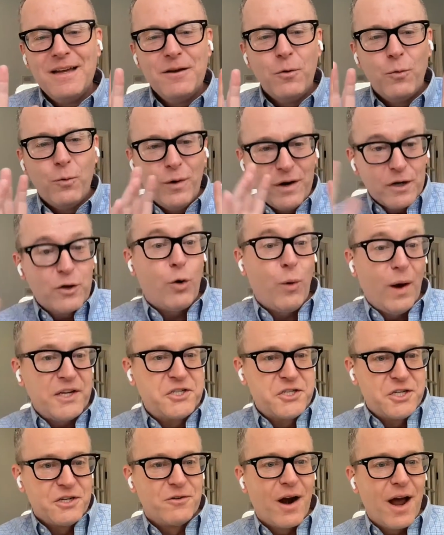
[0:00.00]
what a
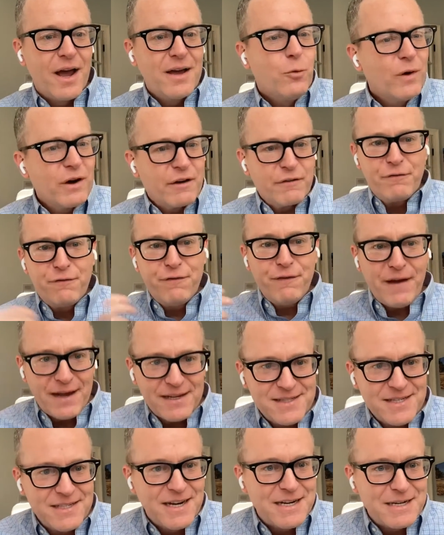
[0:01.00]
question, right? What a
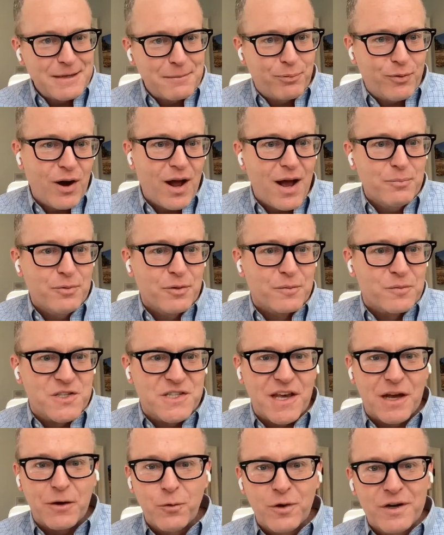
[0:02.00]
fascinating problem
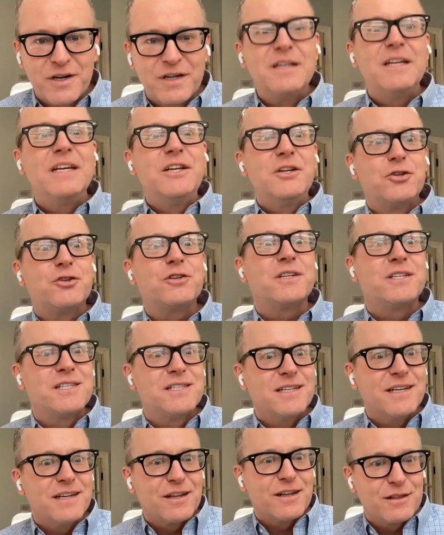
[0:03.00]
set. What an
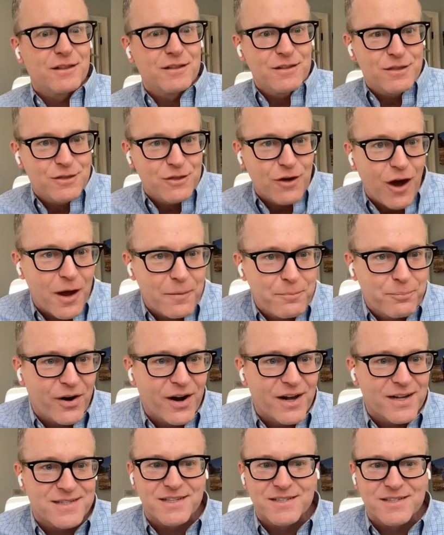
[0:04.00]
interesting thought
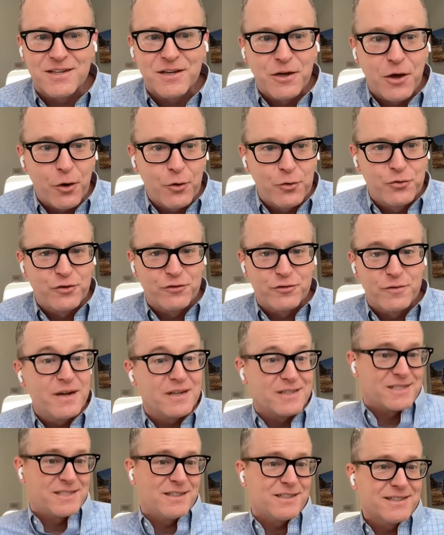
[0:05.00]
process to go through from there.
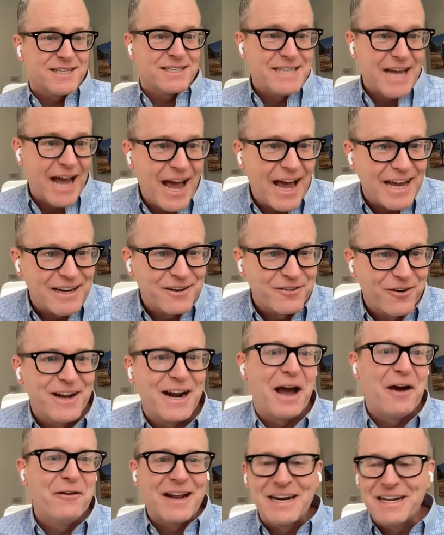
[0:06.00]
Still today, right?
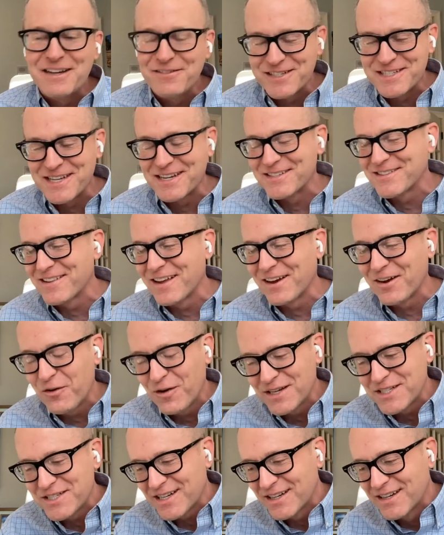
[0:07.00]
How would any of us answer that
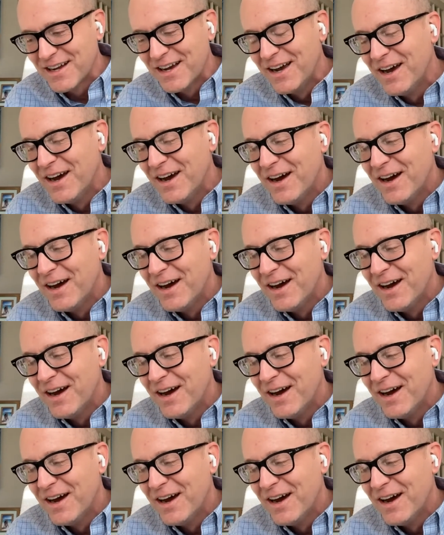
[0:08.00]
question?